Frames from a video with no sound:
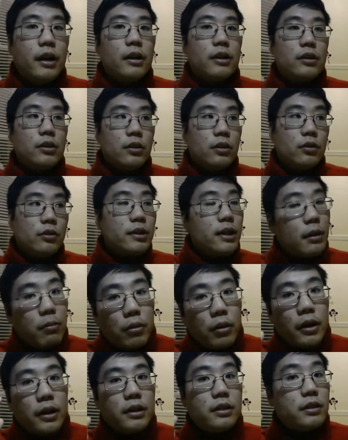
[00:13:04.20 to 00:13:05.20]
So step
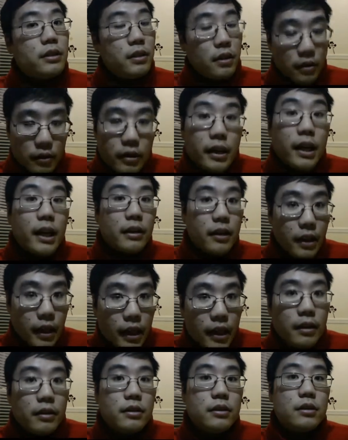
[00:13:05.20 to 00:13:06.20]
1 is that
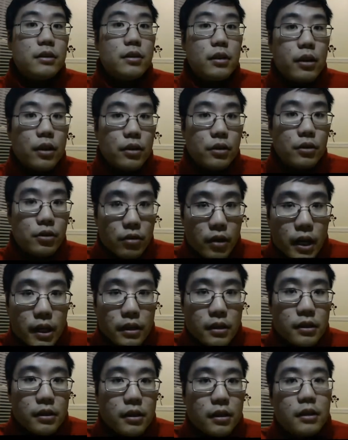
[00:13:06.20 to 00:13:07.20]
gains their
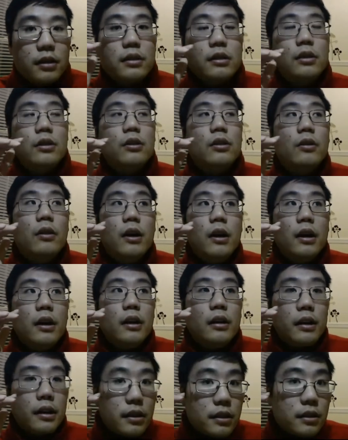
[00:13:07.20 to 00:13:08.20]
trust. So
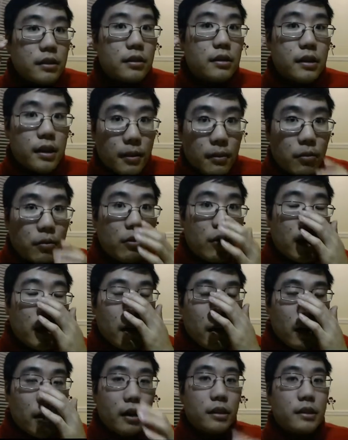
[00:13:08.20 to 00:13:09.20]
that's step
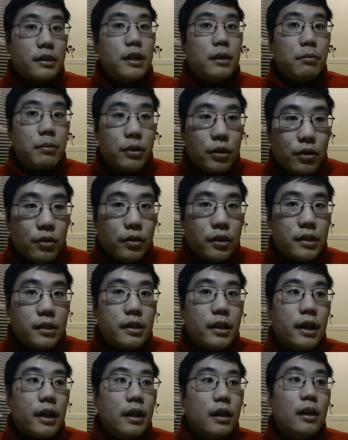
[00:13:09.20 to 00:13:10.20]
1. Step 2 is
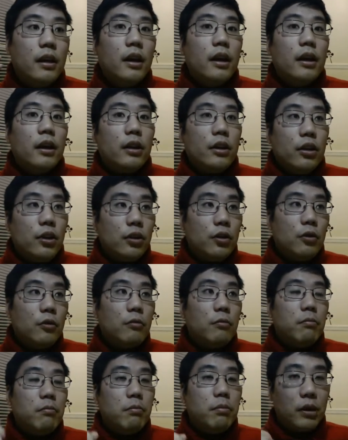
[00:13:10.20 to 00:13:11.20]
then
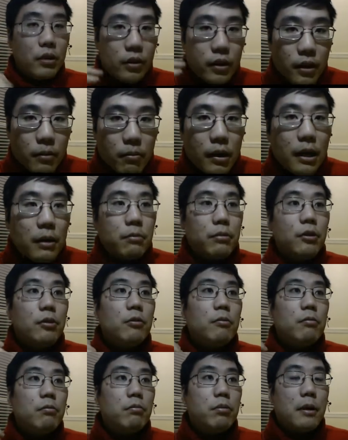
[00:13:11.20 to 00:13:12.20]
you build them up,
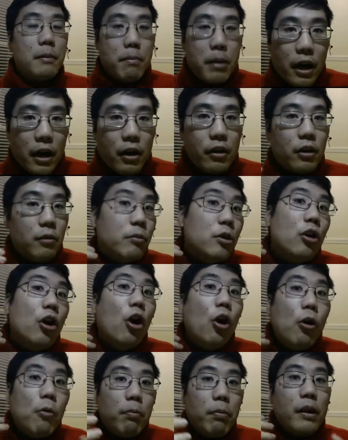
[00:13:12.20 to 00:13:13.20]
you prepare them, you
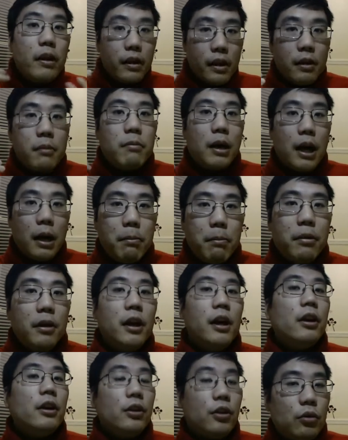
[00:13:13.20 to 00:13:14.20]
open them up
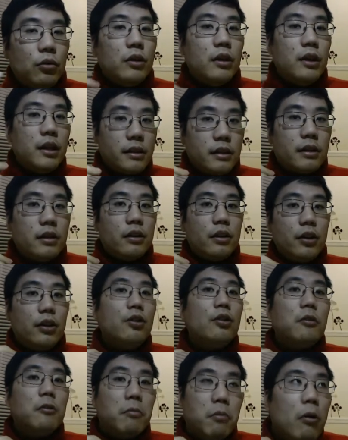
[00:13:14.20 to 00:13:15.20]
to listen
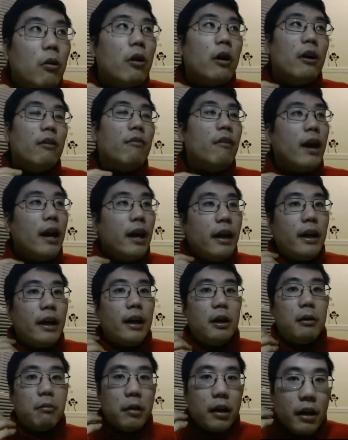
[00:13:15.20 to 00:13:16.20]
to you more. If I
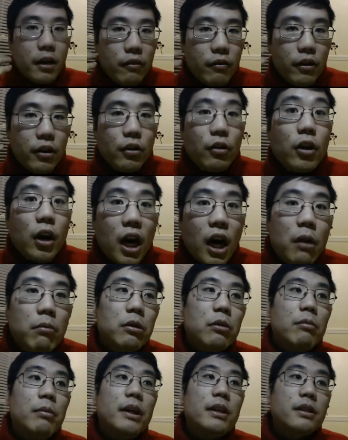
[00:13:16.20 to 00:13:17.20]
keep giving you
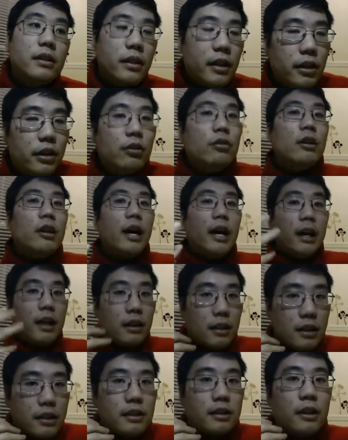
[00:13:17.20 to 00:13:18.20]
compliments, then you
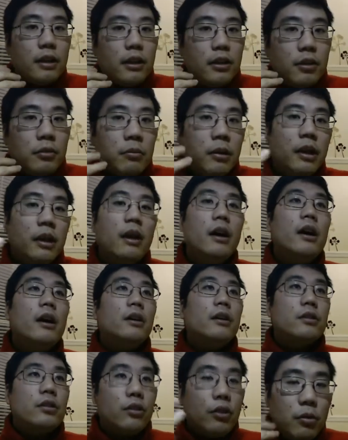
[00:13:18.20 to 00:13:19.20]
like listening to me.
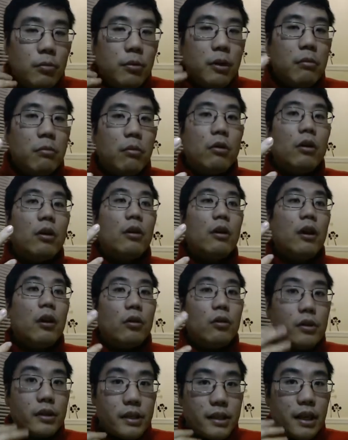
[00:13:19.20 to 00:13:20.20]
So you'll be more
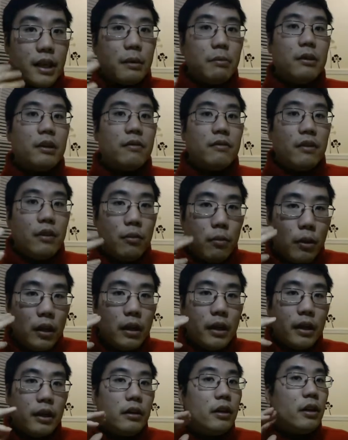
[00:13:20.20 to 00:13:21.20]
receptive and
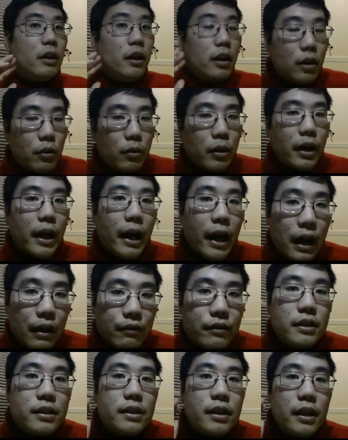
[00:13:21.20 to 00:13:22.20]
willing to hear what I
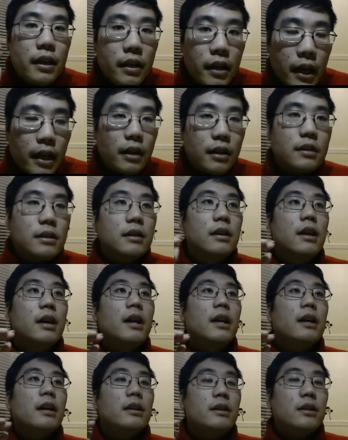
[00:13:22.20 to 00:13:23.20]
have to say next.
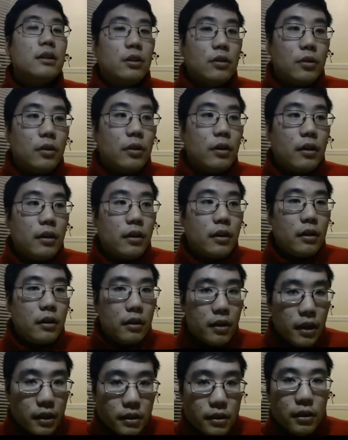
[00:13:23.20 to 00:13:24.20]
So
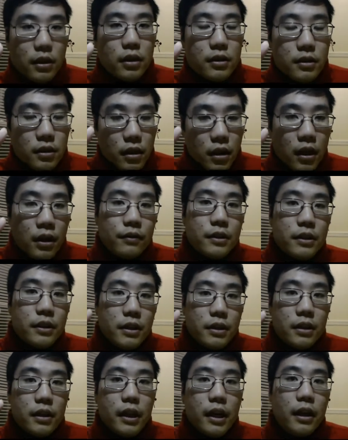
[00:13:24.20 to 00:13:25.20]
that's
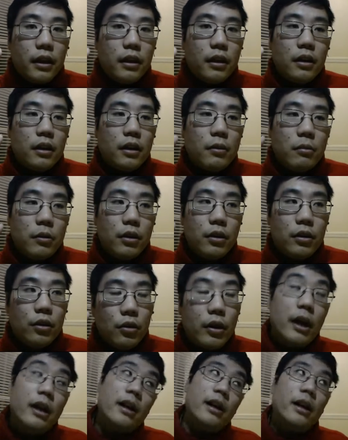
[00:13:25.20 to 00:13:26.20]
conversation tactic number
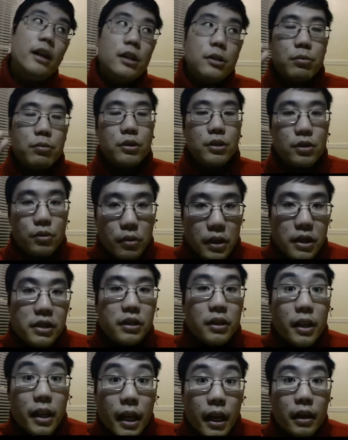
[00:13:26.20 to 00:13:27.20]
2, and I guess
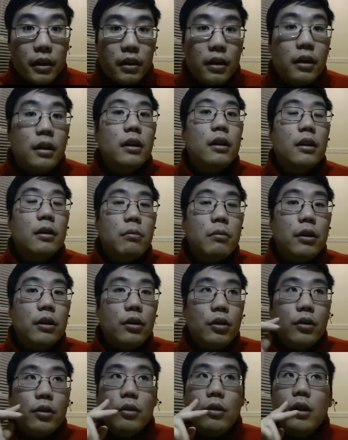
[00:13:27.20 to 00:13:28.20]
persuasion tactic number
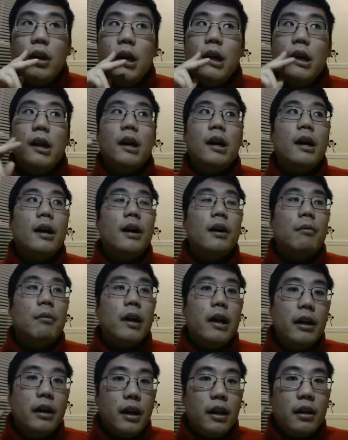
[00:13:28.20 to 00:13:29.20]
2.
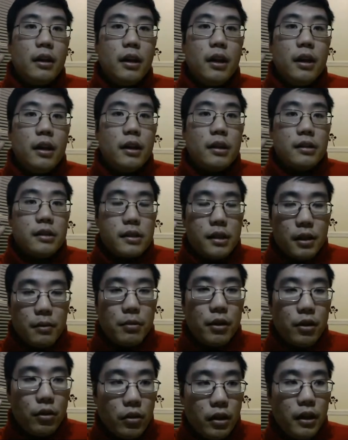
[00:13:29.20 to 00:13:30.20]
And then step
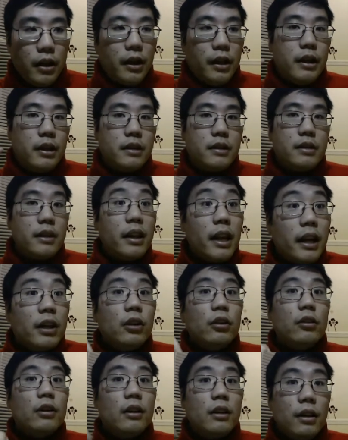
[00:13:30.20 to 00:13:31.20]
3 is then
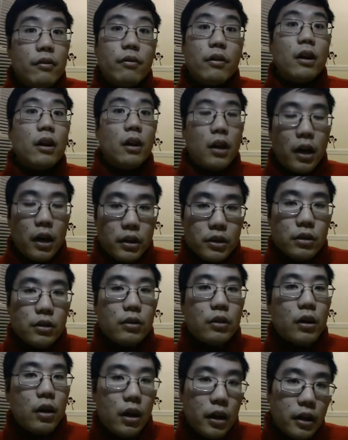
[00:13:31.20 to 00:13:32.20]
you deliver a
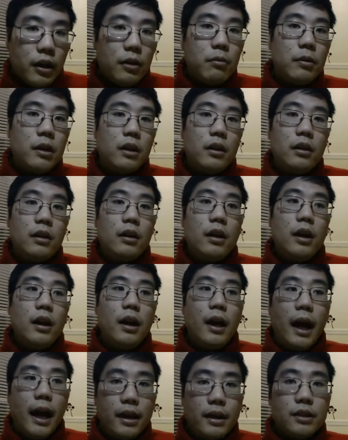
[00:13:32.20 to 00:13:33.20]
logical argument
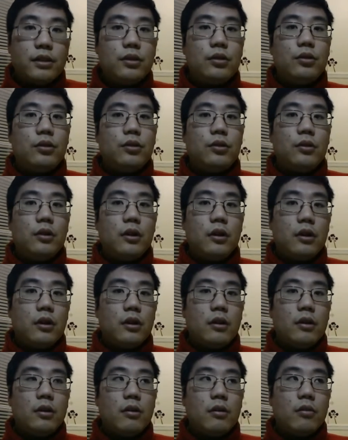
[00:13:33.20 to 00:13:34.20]
as to
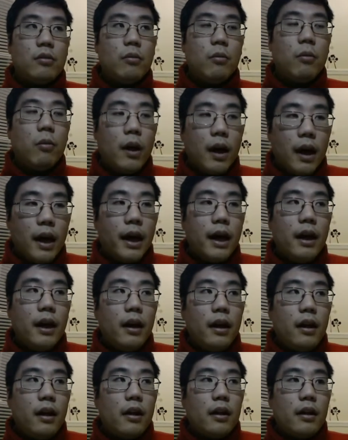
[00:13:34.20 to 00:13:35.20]
why
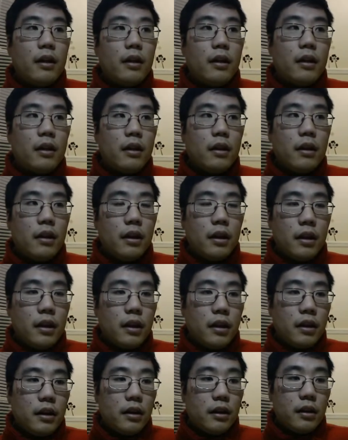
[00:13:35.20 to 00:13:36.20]

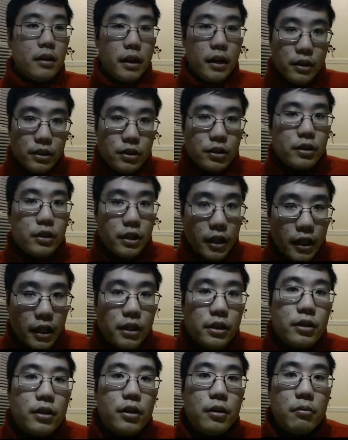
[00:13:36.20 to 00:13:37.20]
they should
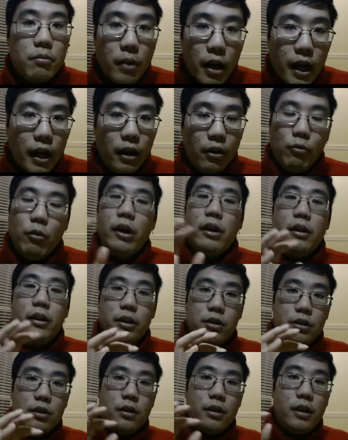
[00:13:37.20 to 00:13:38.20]
change their mind, why they
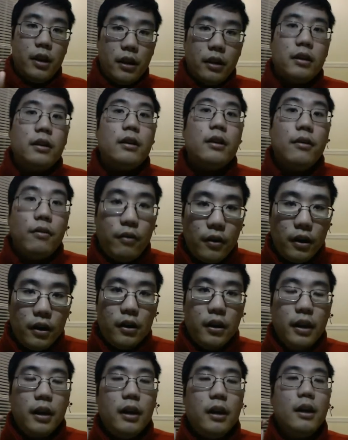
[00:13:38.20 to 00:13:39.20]
should think
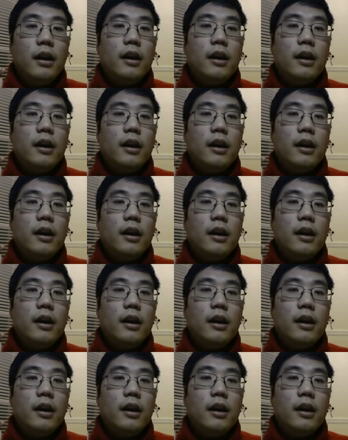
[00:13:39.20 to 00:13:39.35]
differently.